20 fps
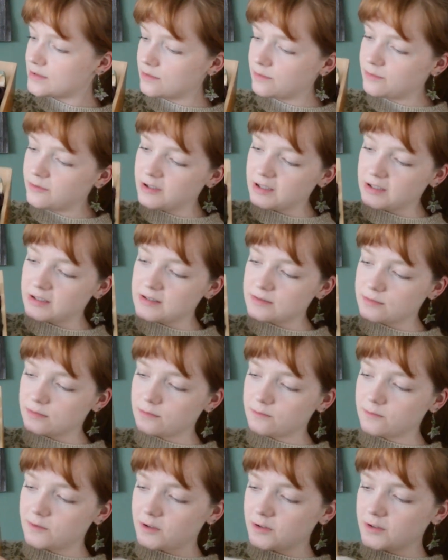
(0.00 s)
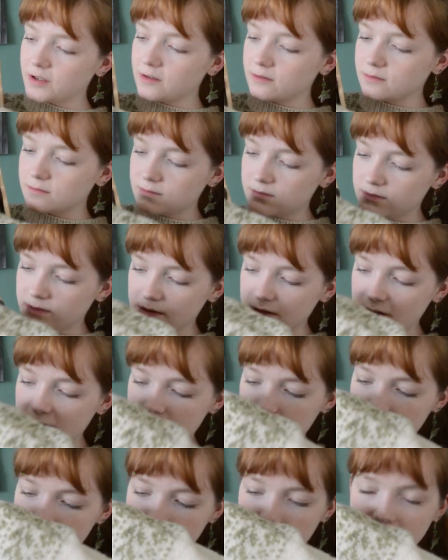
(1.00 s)
Hopefully this won't fall down,
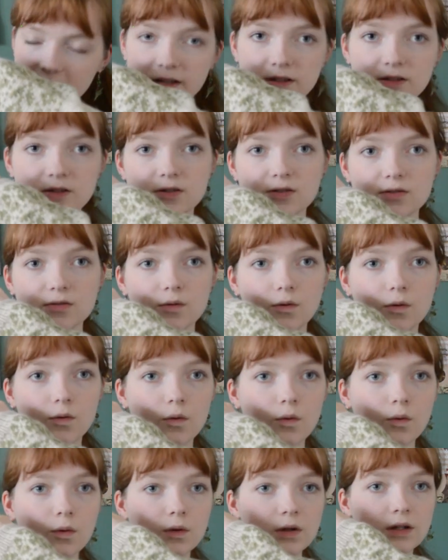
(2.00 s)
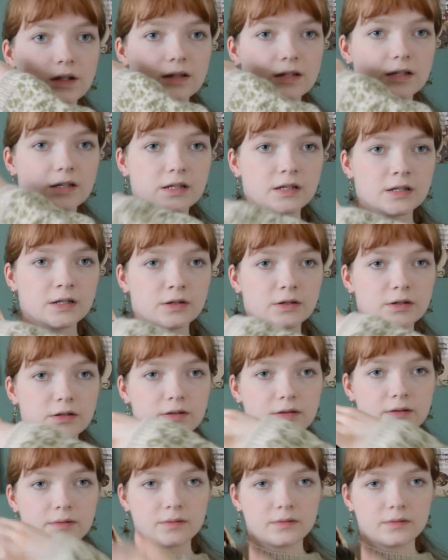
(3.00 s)
but it's all in here.